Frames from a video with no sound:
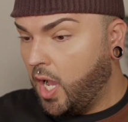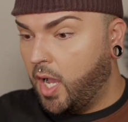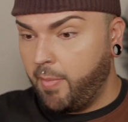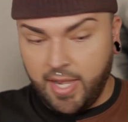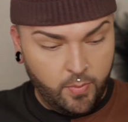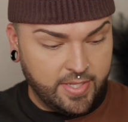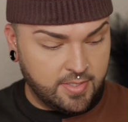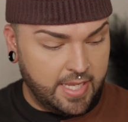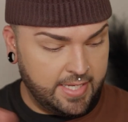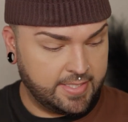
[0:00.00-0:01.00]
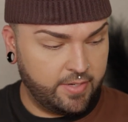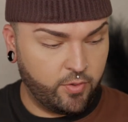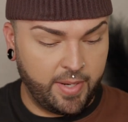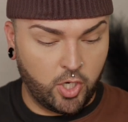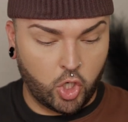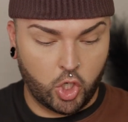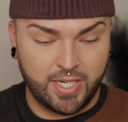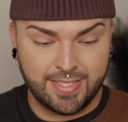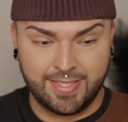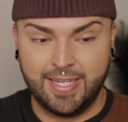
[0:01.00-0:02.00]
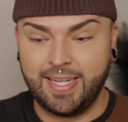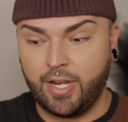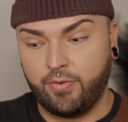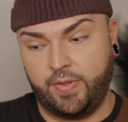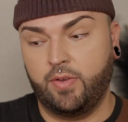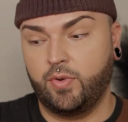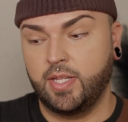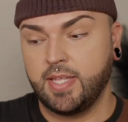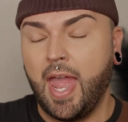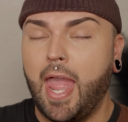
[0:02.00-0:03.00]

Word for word: Um, anyways, that is it for my current skincare favorites.